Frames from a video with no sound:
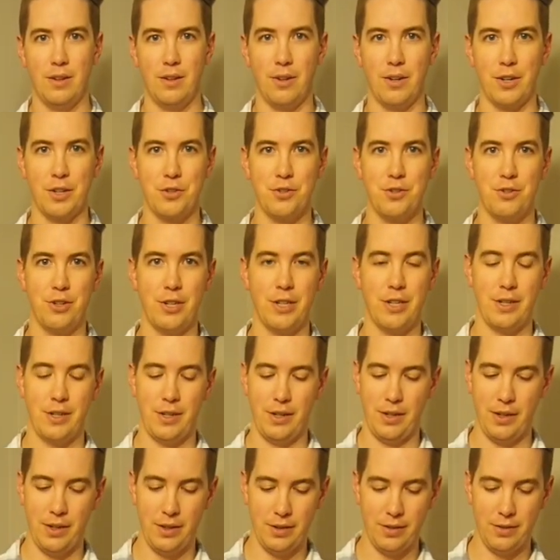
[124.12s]
Our next drink
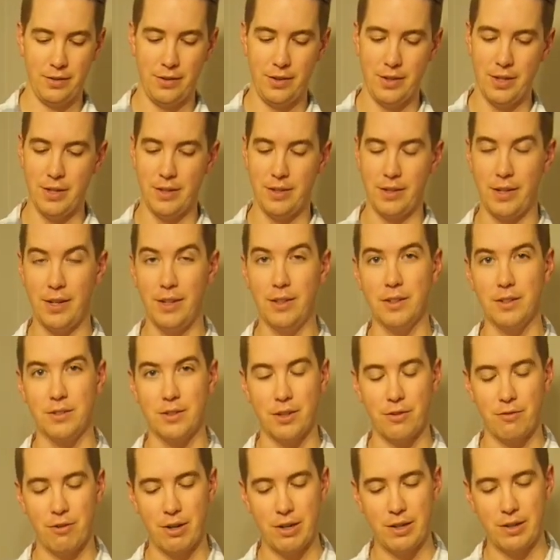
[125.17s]
is the Tequila
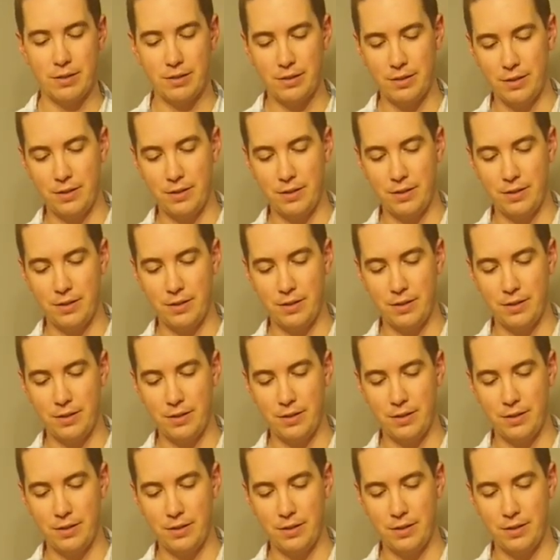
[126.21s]
Sunrise.